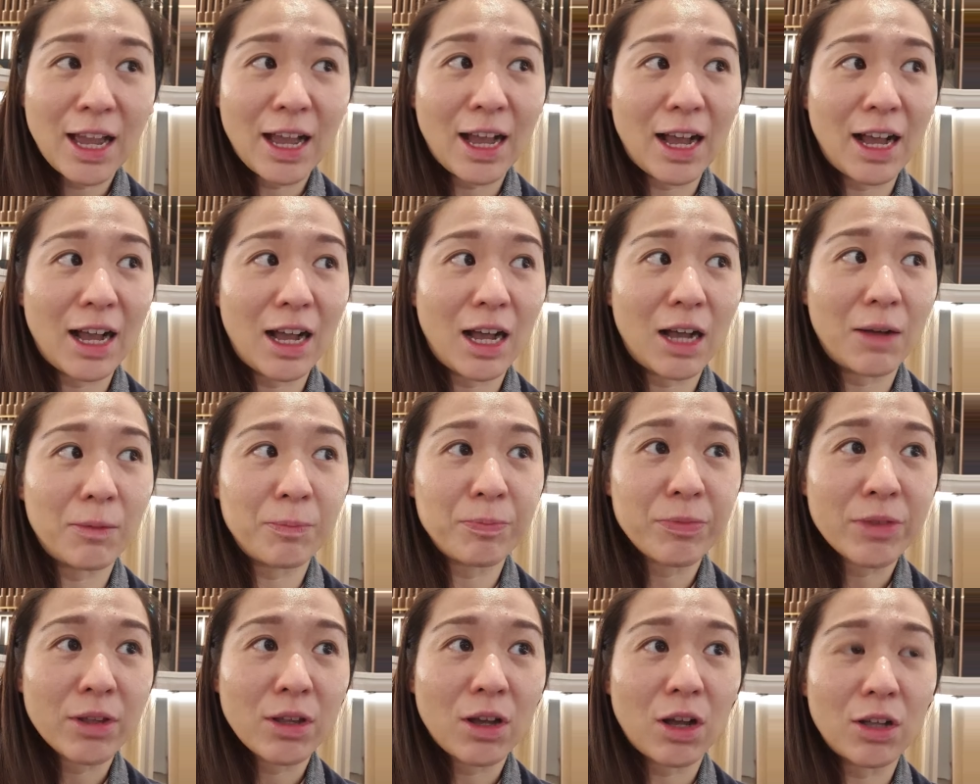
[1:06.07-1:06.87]

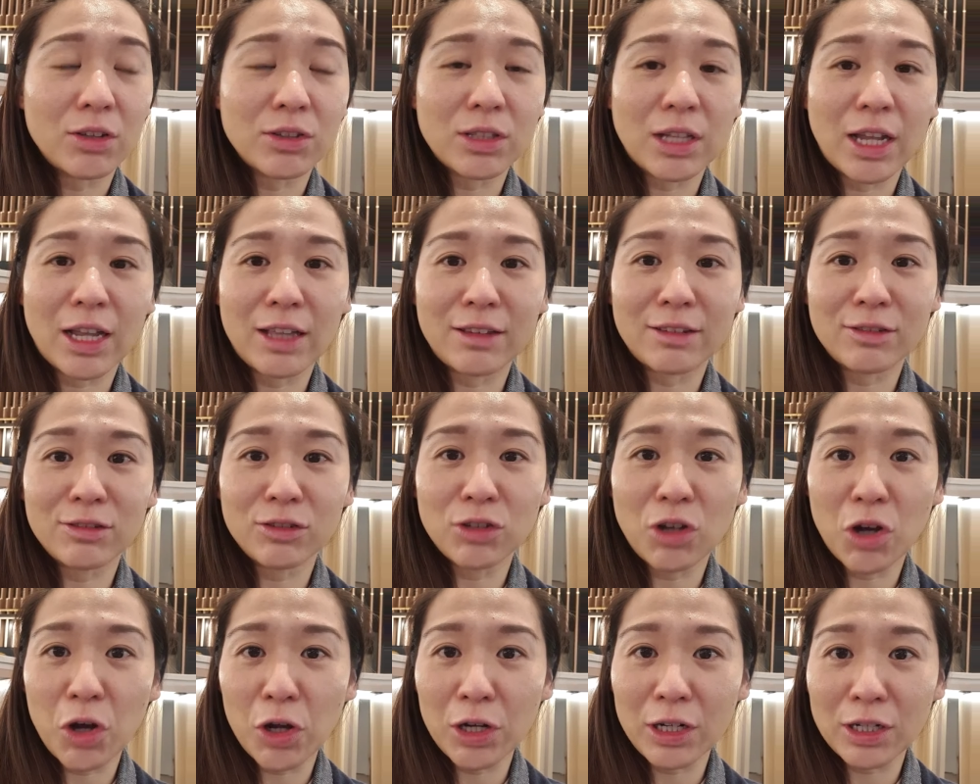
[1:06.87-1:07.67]
um, on, and
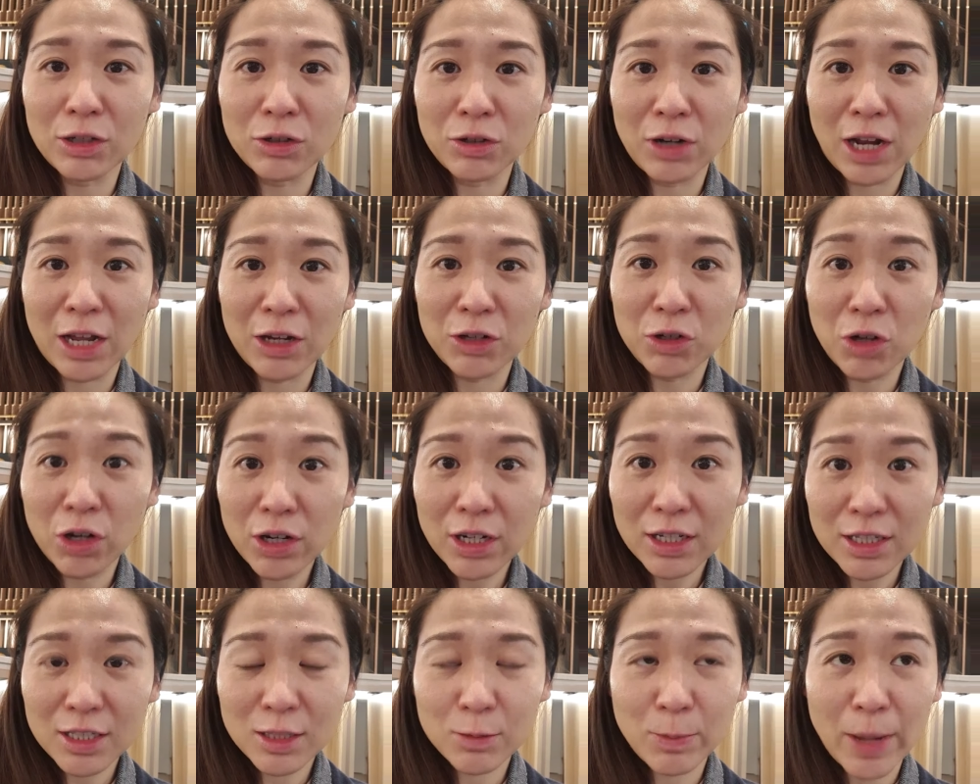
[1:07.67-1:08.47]
not only could I
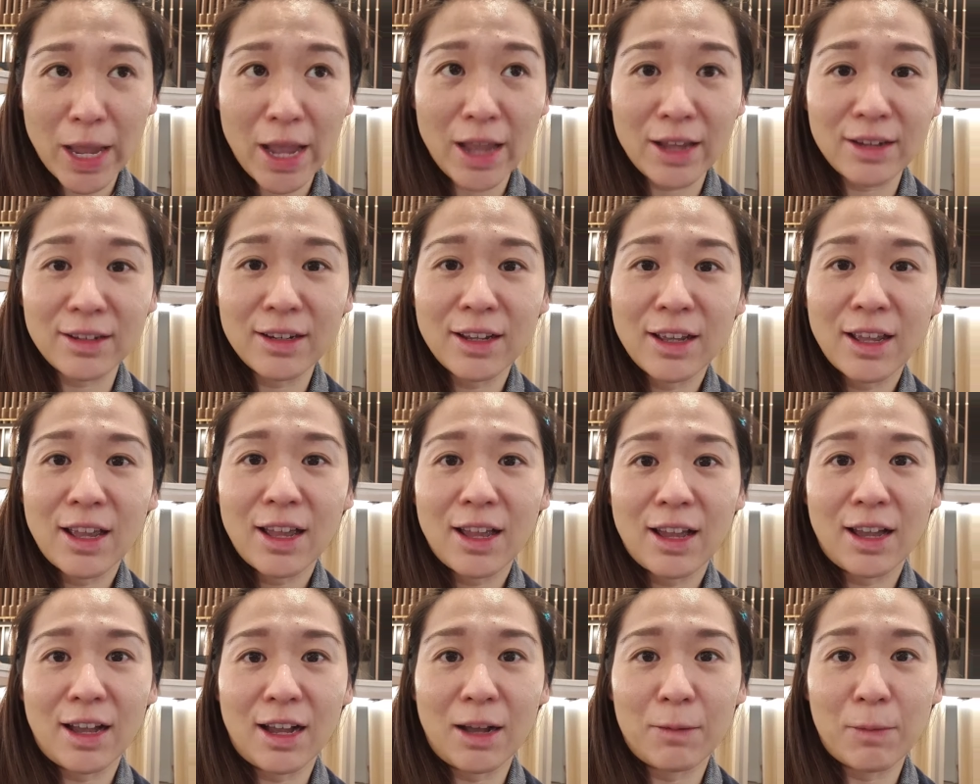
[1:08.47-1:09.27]
not expand,
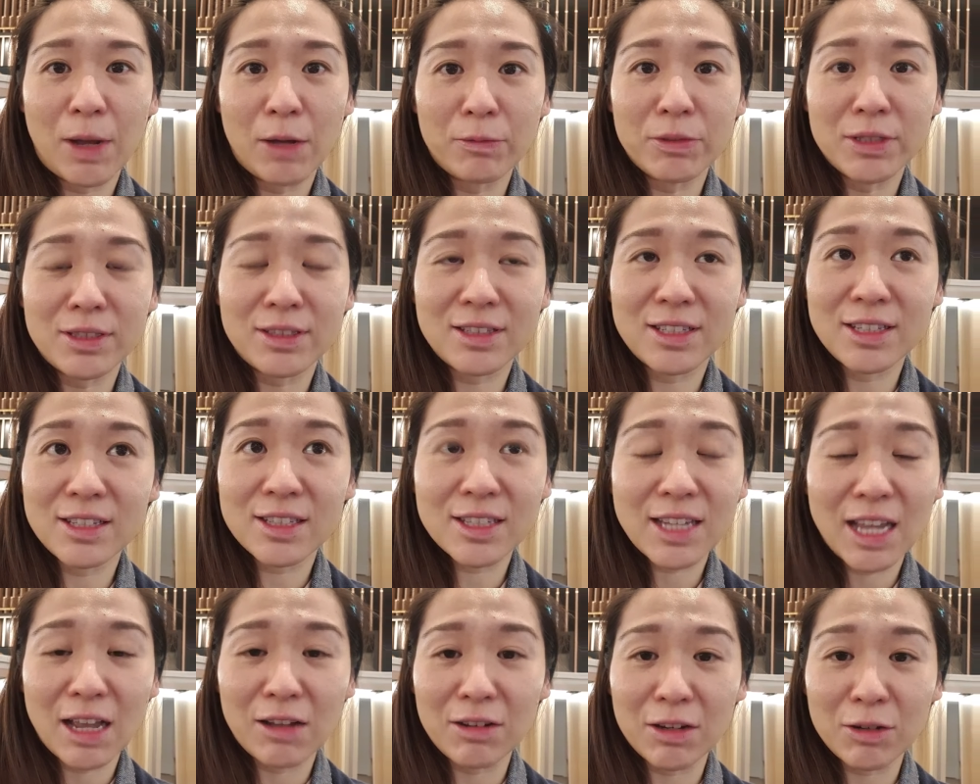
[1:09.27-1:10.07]
um, I was
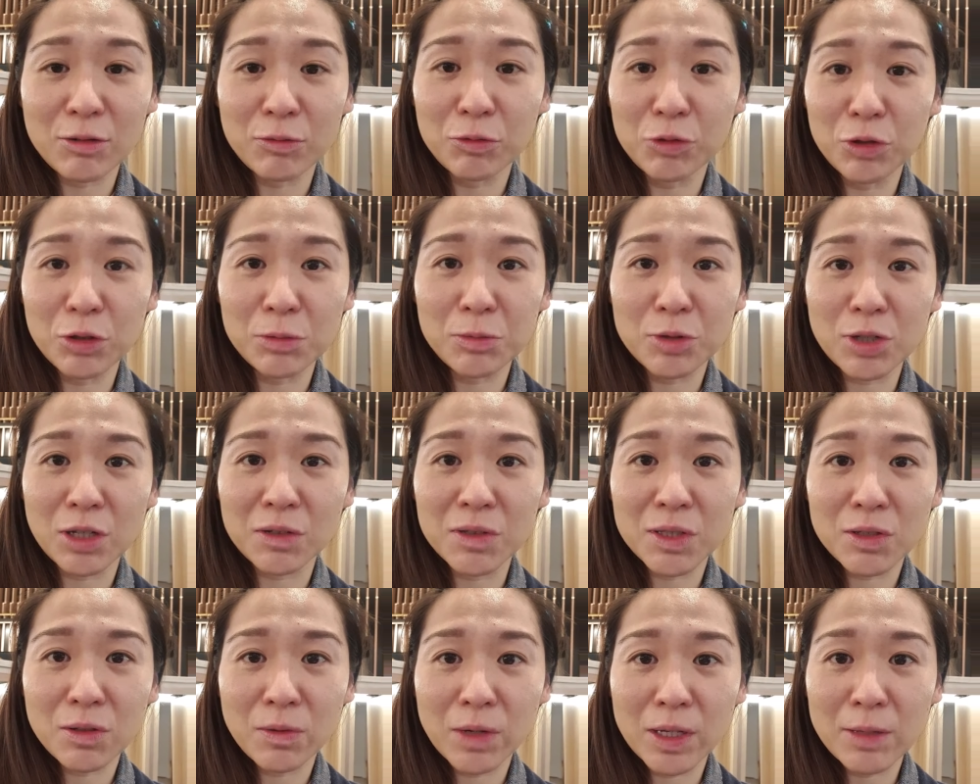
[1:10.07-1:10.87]
discounting rooms, so I
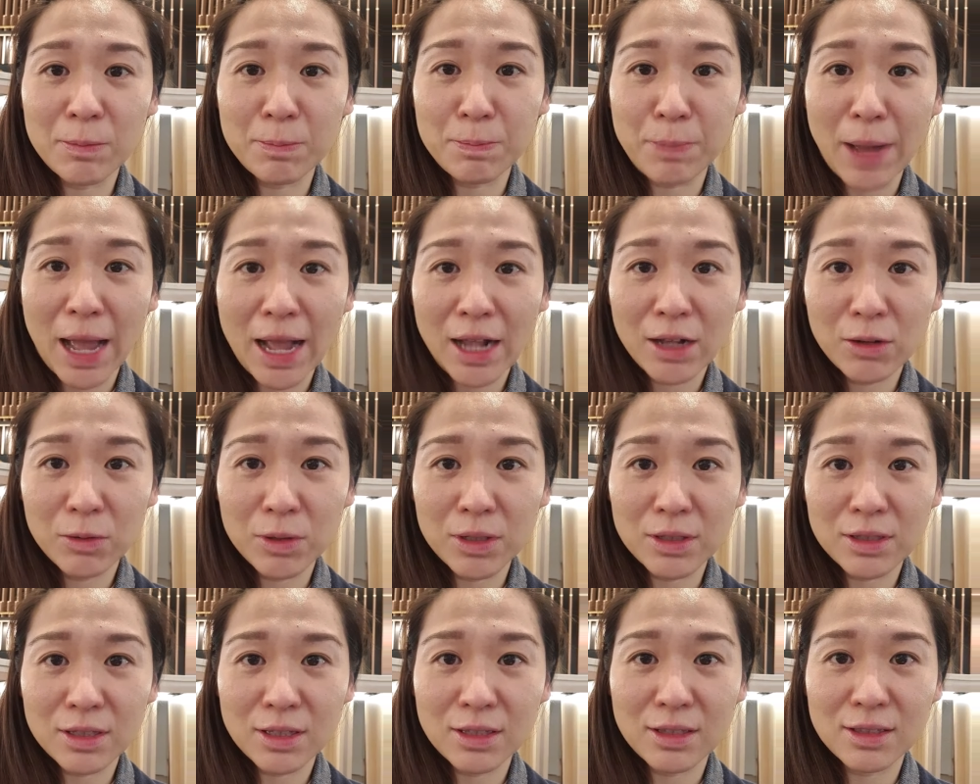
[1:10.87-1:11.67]
was going
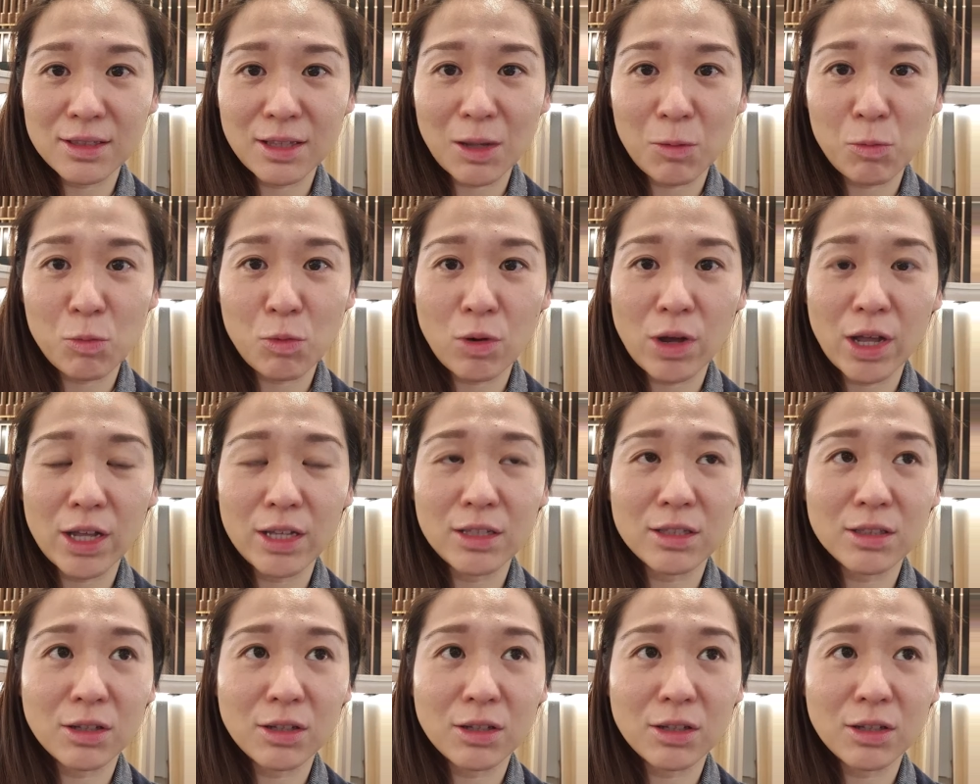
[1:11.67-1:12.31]
backwards in some way.